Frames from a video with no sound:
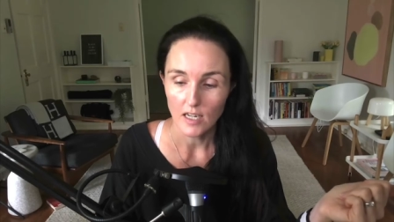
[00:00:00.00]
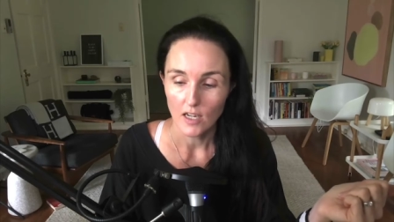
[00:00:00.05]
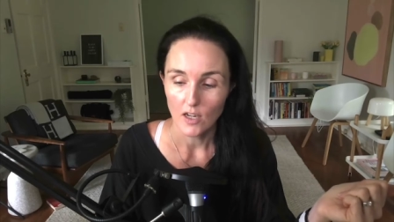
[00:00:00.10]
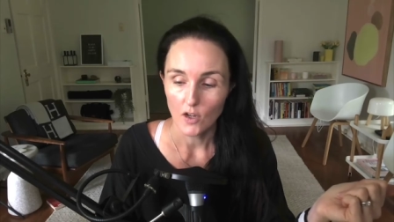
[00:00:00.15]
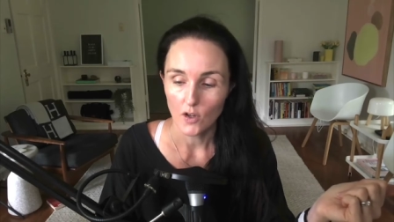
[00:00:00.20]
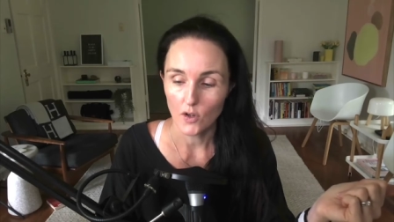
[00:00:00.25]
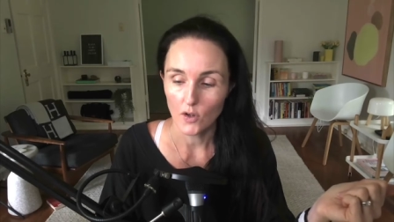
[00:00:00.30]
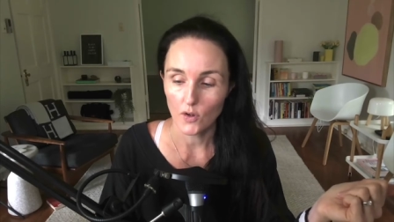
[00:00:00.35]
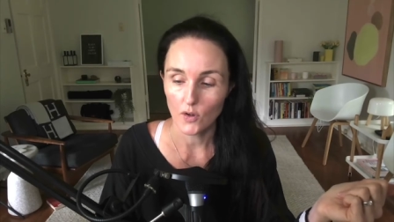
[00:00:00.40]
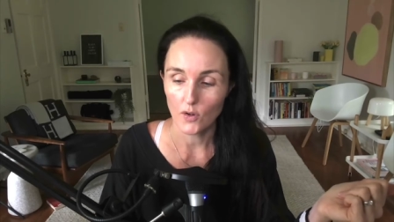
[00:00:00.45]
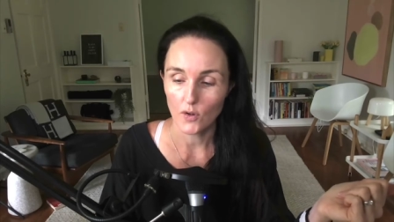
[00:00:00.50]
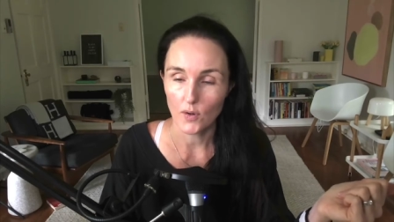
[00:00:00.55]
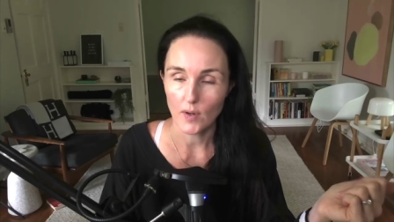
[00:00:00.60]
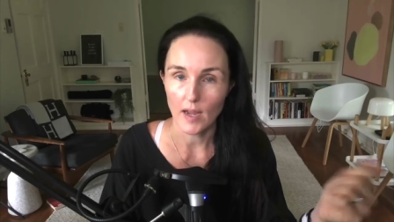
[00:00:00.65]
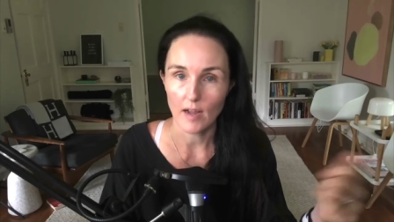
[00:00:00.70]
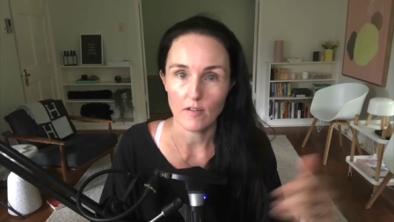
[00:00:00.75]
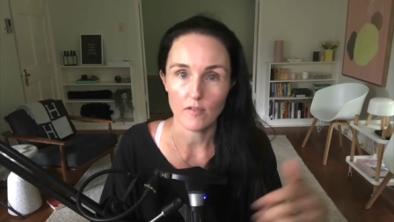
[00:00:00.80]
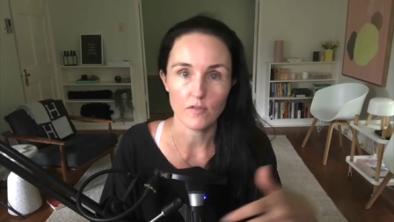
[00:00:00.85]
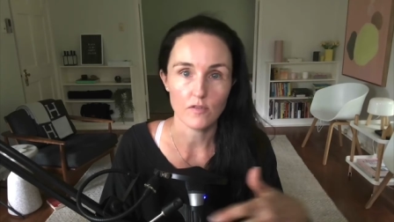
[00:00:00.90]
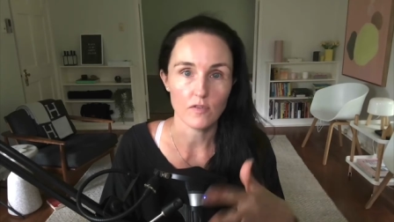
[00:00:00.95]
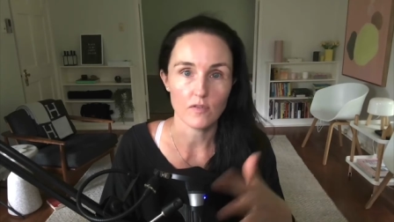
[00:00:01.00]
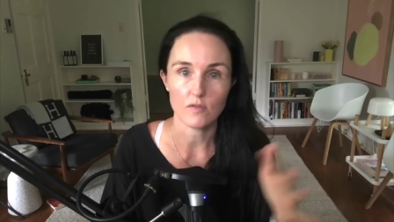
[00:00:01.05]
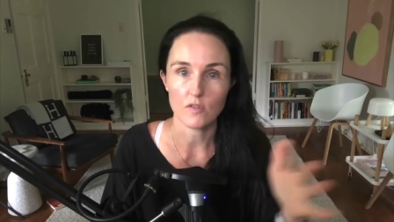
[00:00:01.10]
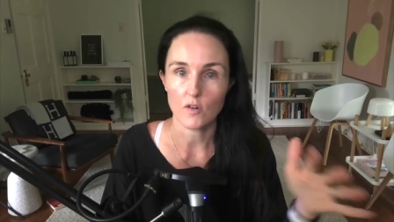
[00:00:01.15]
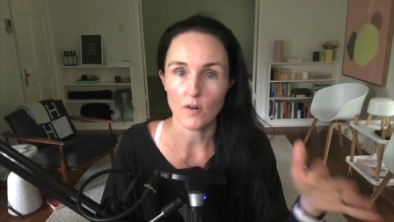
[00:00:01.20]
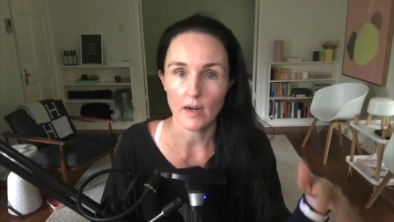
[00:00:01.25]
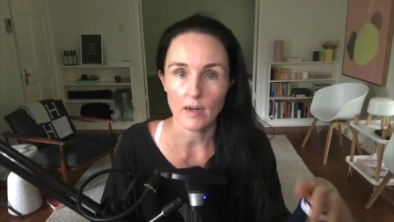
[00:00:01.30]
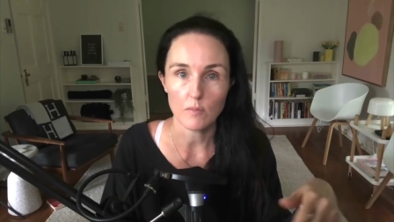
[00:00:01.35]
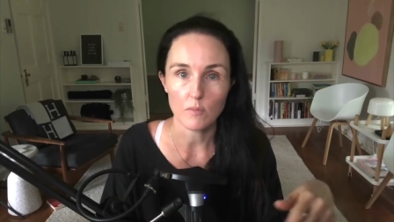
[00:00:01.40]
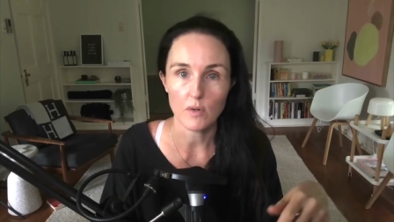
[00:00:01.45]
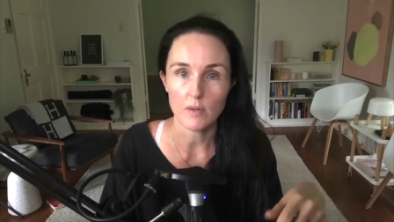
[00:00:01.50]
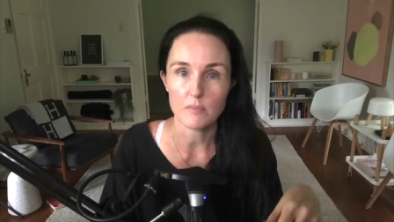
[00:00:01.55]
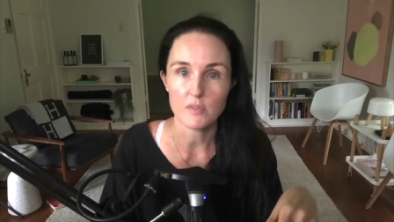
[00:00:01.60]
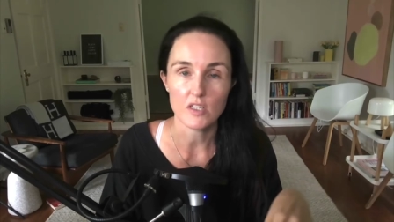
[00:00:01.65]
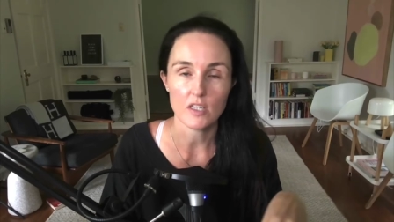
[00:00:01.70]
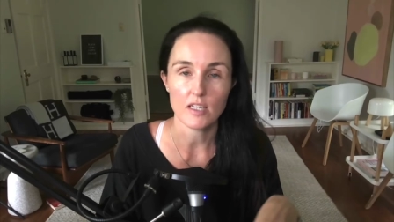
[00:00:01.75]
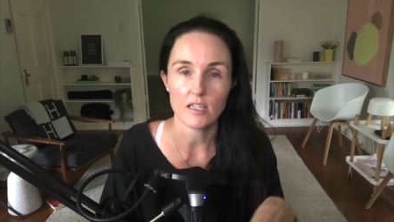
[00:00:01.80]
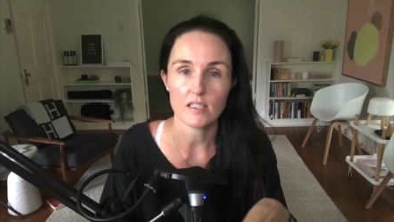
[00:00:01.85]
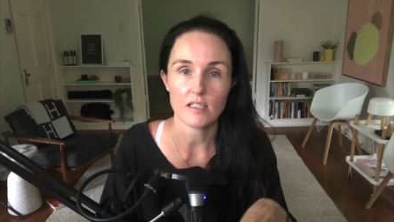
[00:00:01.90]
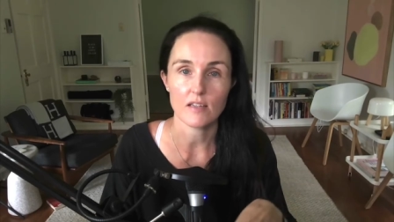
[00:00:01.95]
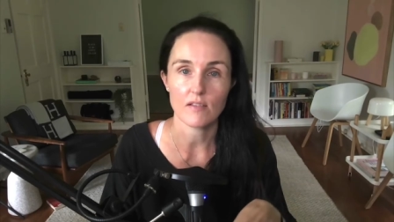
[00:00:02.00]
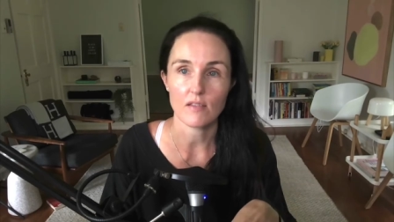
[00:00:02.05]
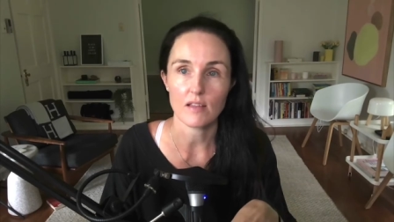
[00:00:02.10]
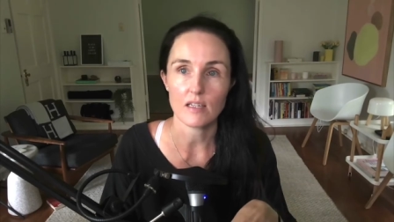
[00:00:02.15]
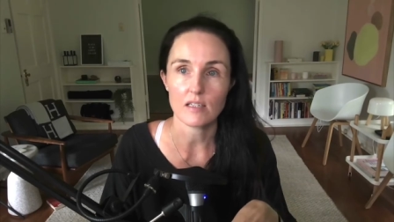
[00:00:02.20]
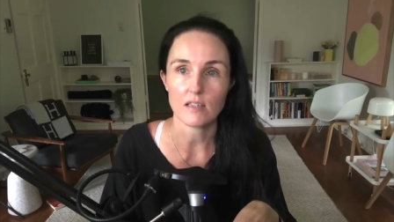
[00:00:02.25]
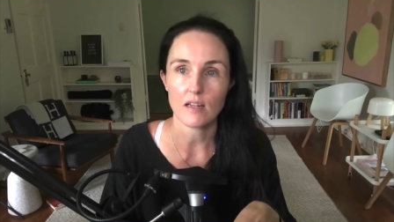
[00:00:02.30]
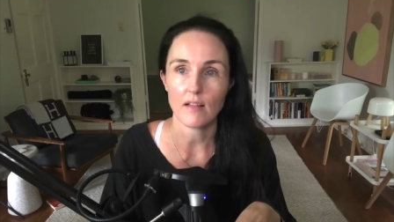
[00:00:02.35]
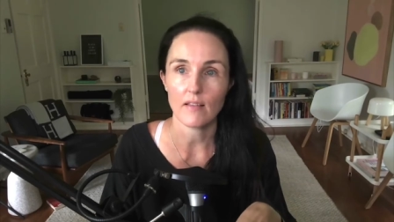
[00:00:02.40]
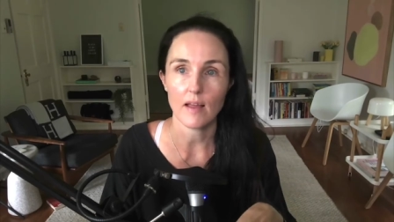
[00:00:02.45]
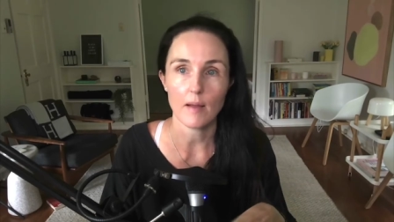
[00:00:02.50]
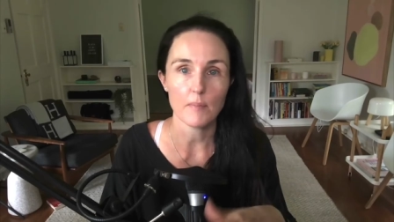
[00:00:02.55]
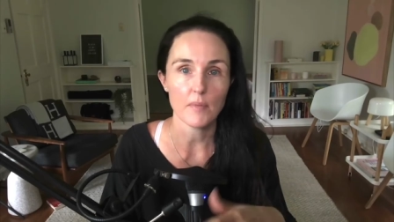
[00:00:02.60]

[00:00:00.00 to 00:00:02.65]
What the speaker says: who have great websites and things like that,